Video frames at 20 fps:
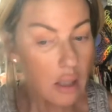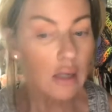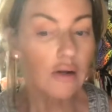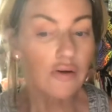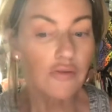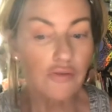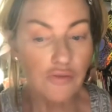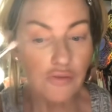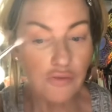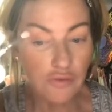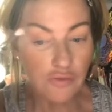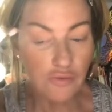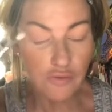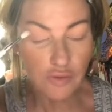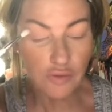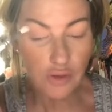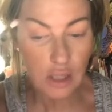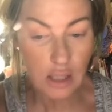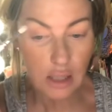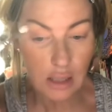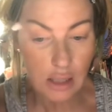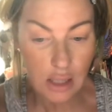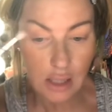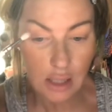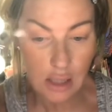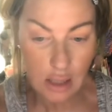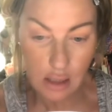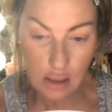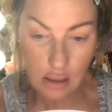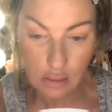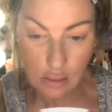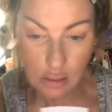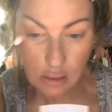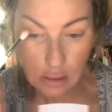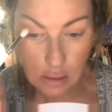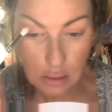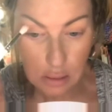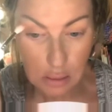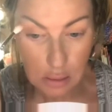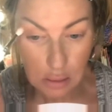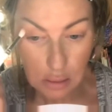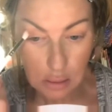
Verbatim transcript: Kind of flick that out.